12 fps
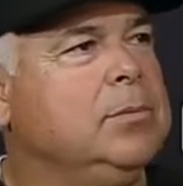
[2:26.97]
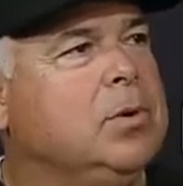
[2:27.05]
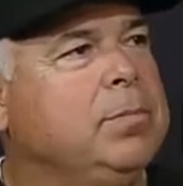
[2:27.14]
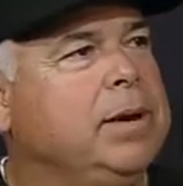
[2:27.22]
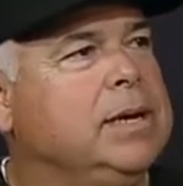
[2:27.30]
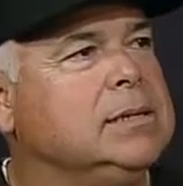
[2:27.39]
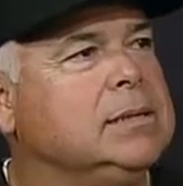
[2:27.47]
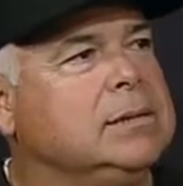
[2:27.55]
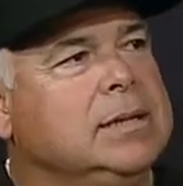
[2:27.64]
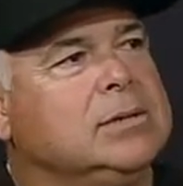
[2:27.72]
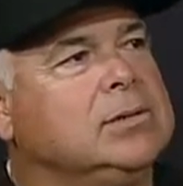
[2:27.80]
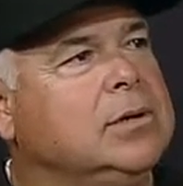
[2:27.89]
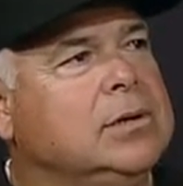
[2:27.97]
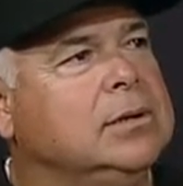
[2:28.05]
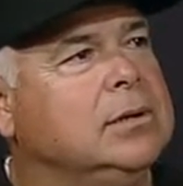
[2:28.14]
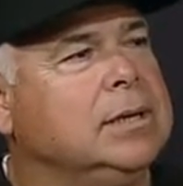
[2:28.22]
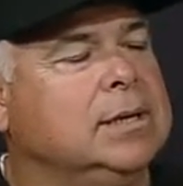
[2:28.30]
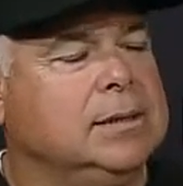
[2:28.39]
bit more patient. That's all.
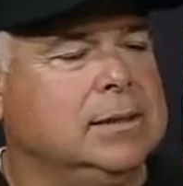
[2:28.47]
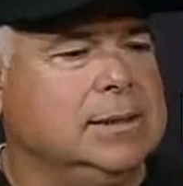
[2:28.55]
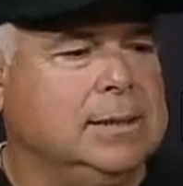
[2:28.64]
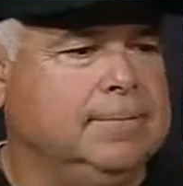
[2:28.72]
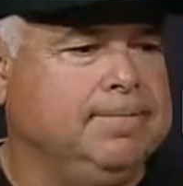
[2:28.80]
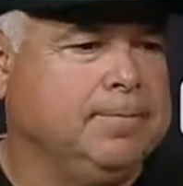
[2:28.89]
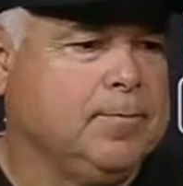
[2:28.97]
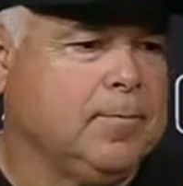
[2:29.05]
And uh,